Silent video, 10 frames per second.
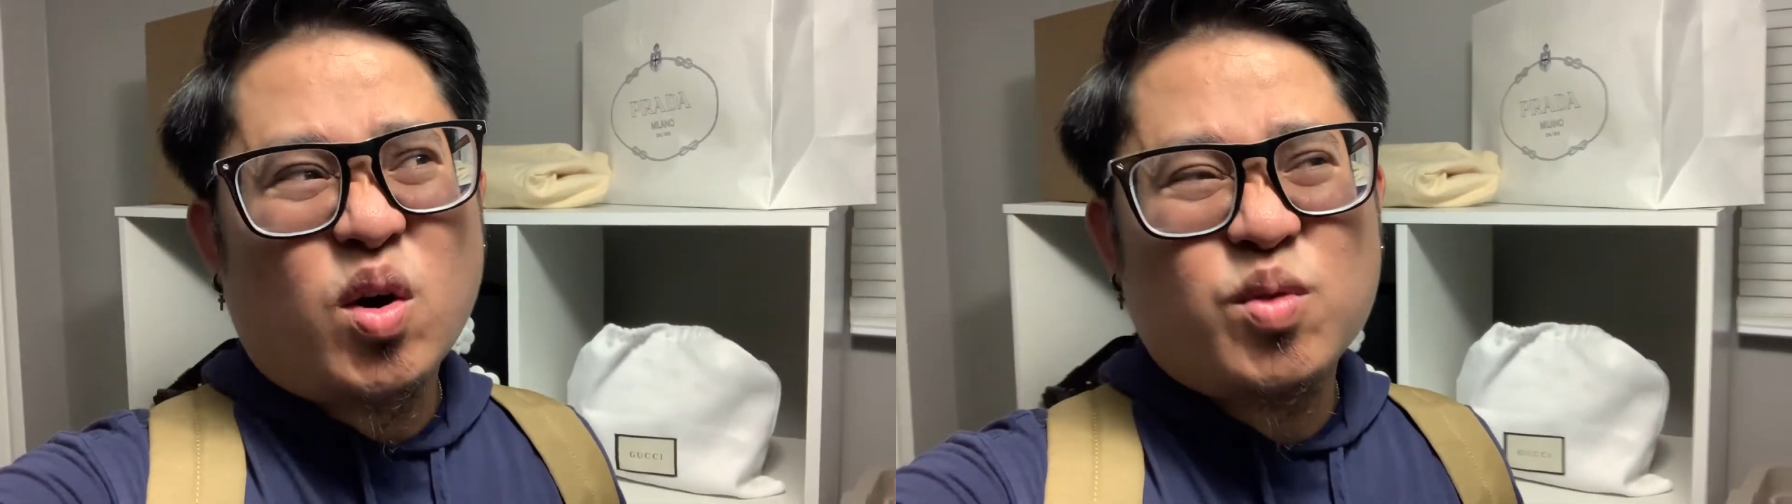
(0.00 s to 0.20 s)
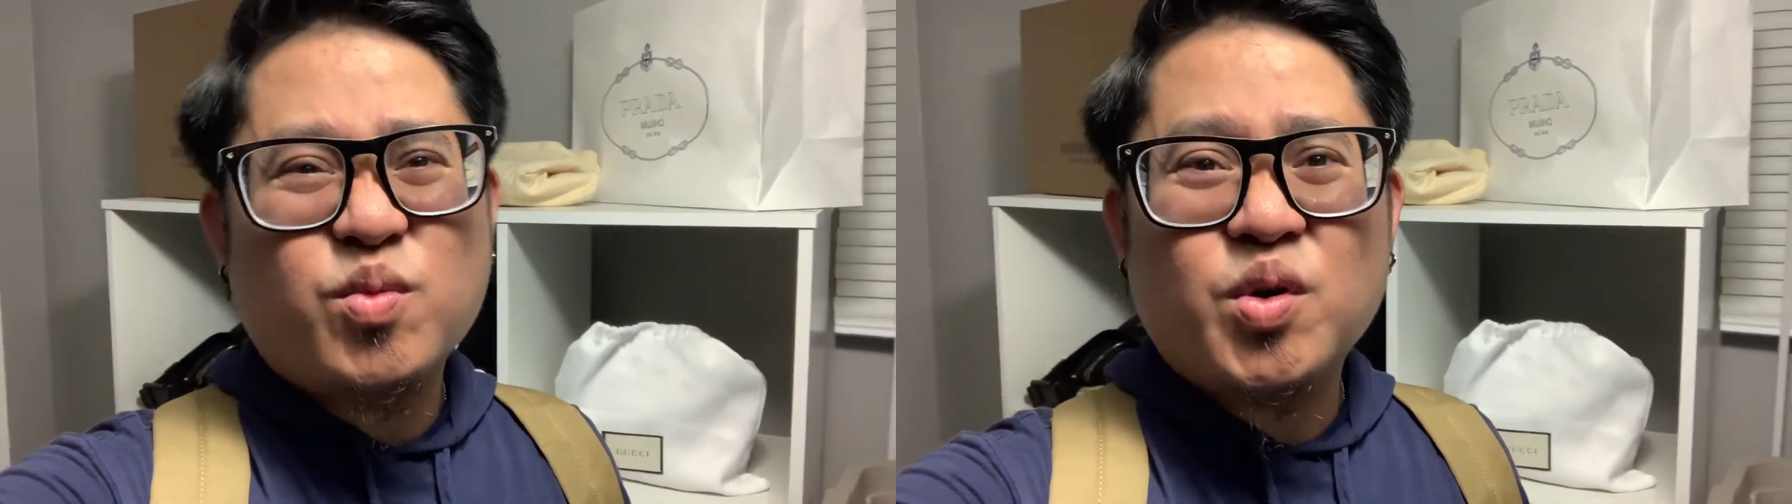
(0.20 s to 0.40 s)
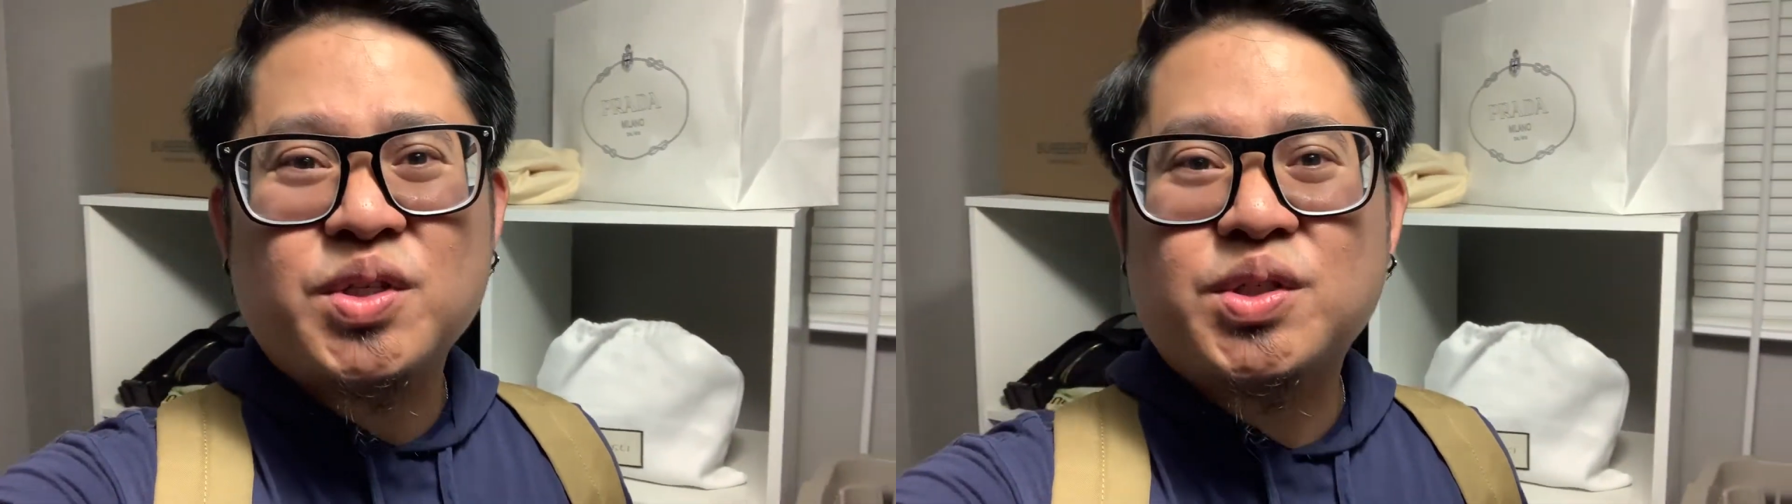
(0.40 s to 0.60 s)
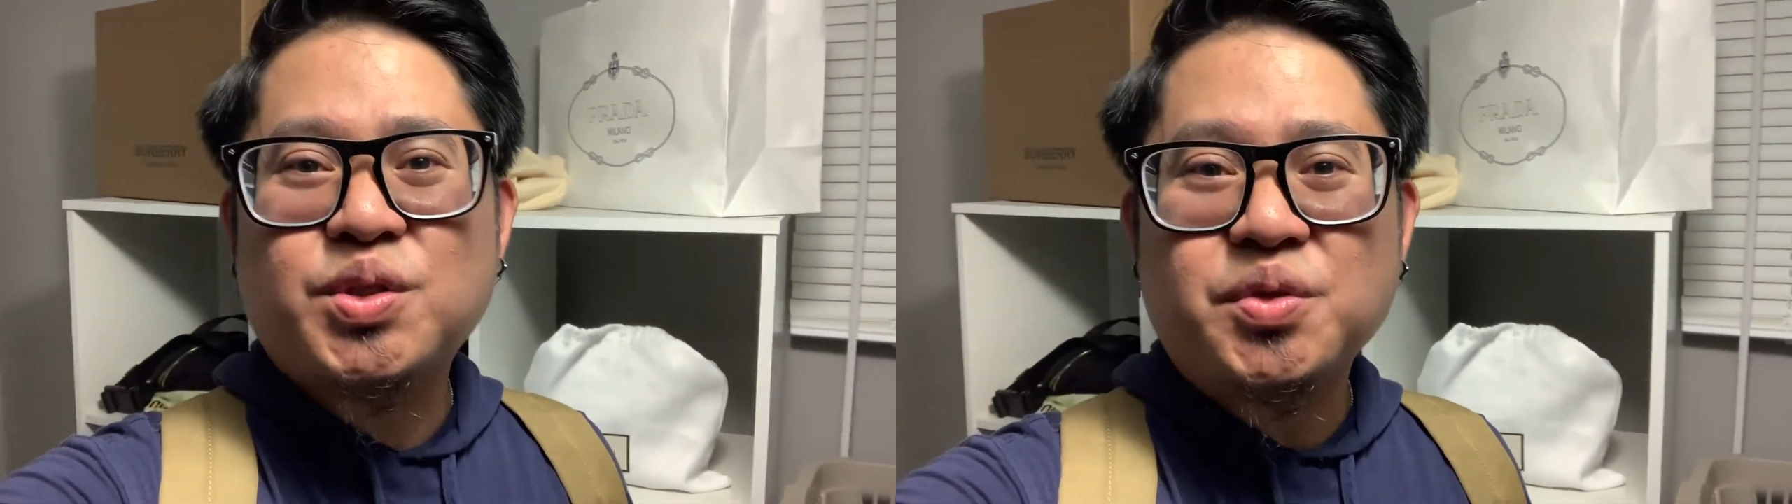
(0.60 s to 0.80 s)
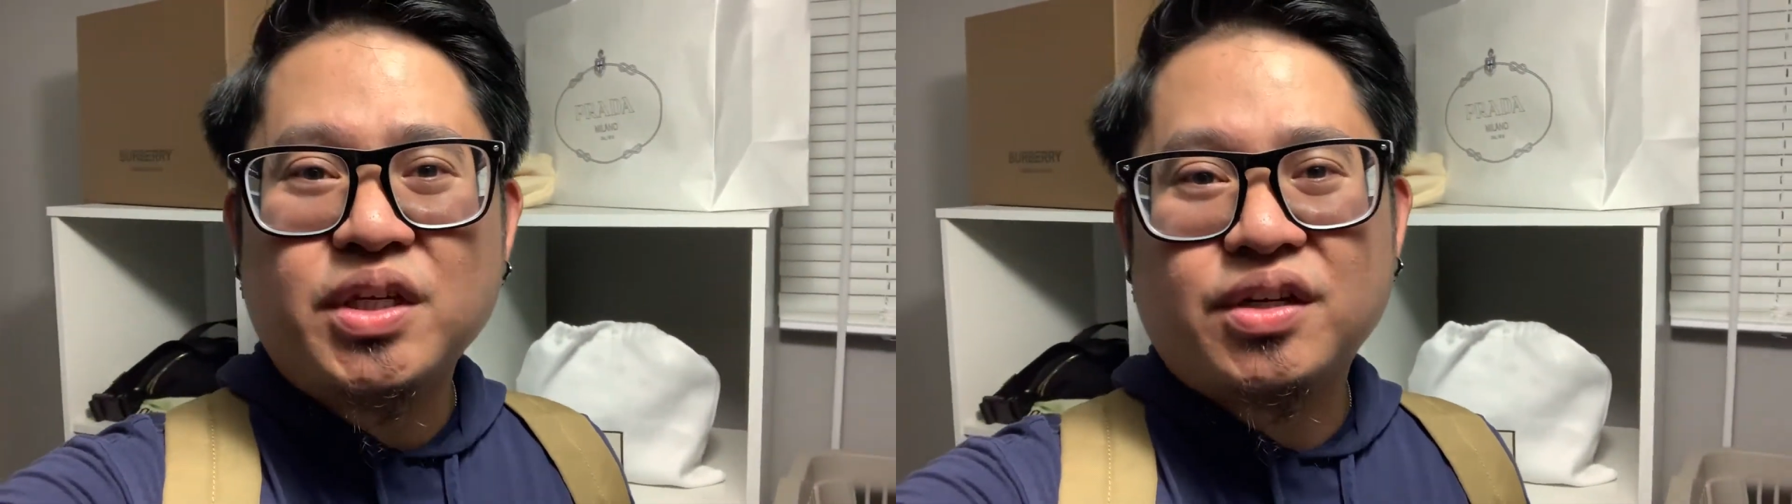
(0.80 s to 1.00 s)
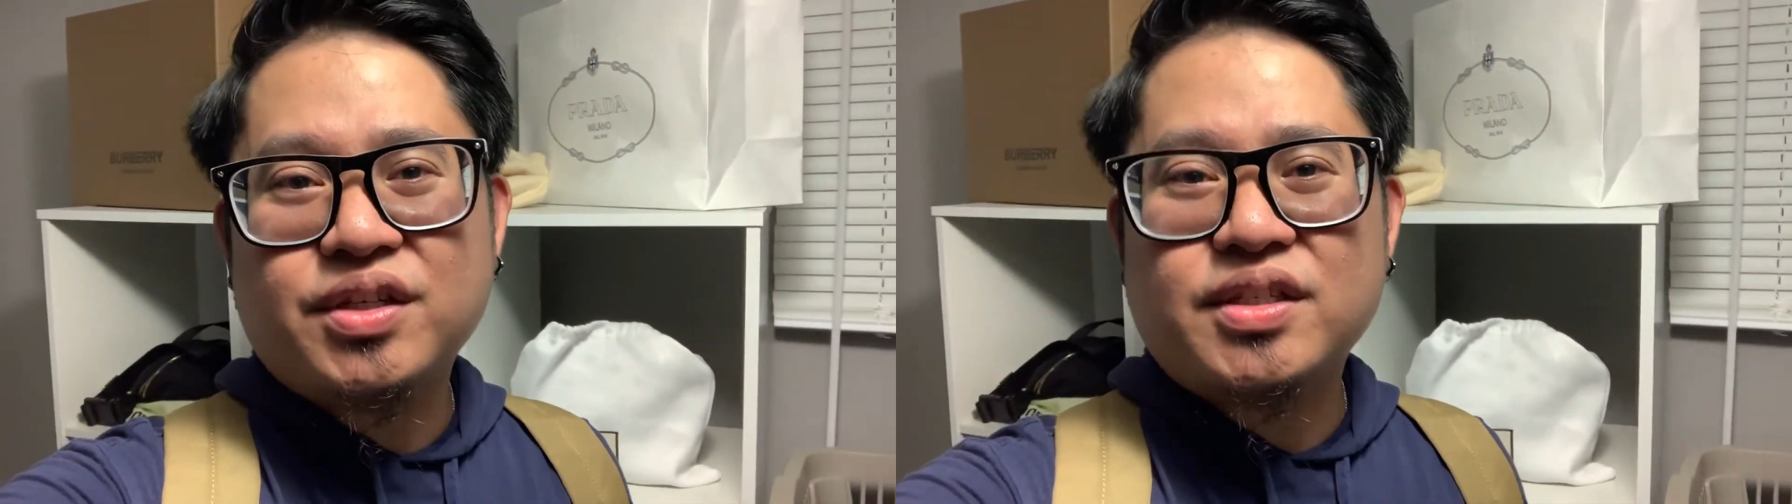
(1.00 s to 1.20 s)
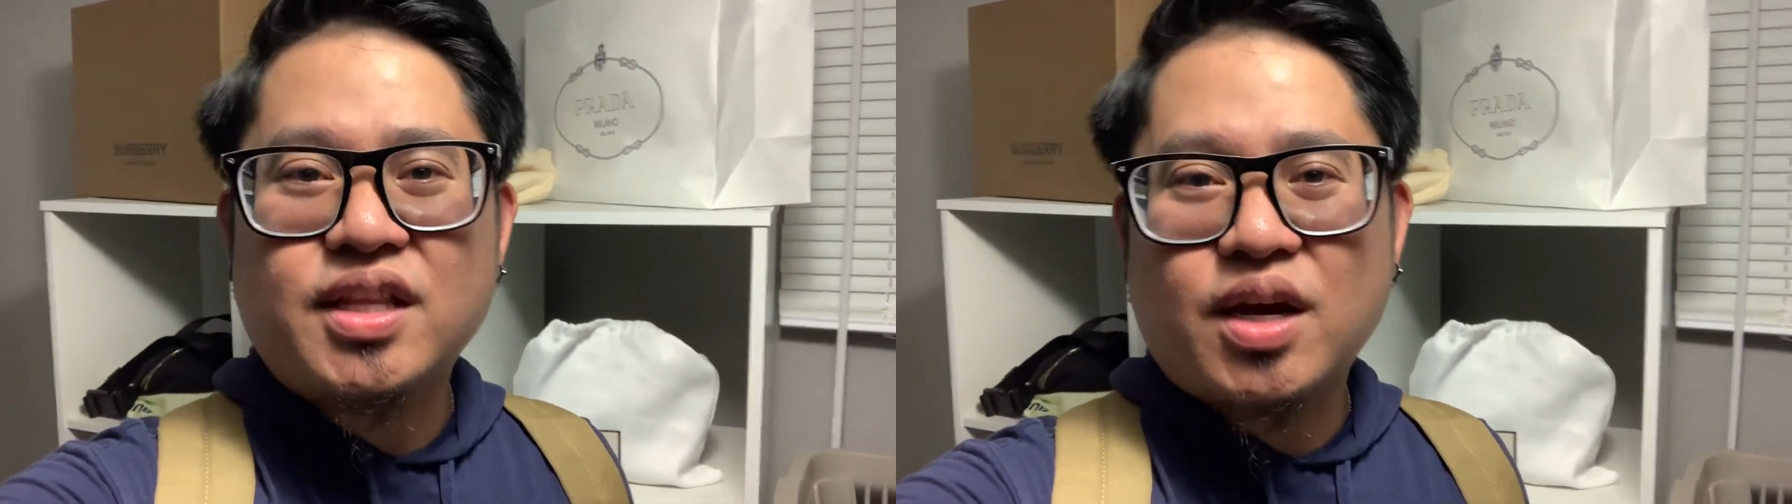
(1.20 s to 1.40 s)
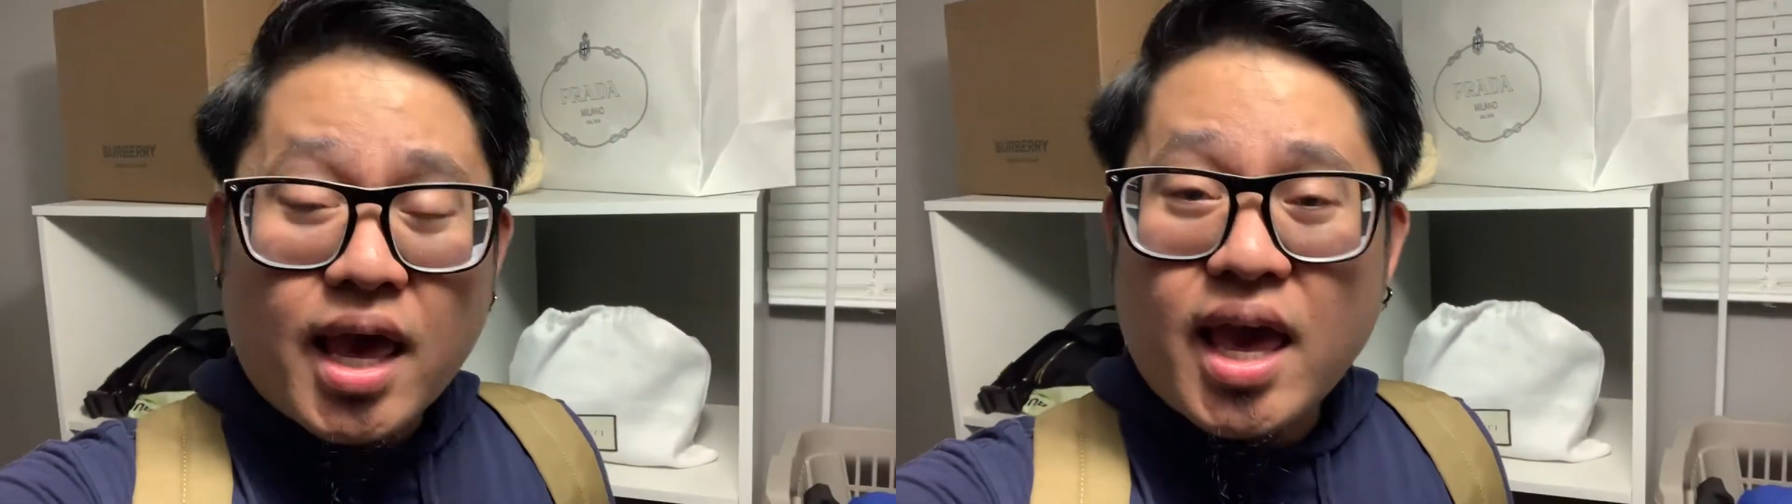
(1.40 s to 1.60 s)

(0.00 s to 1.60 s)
almost 2 years now.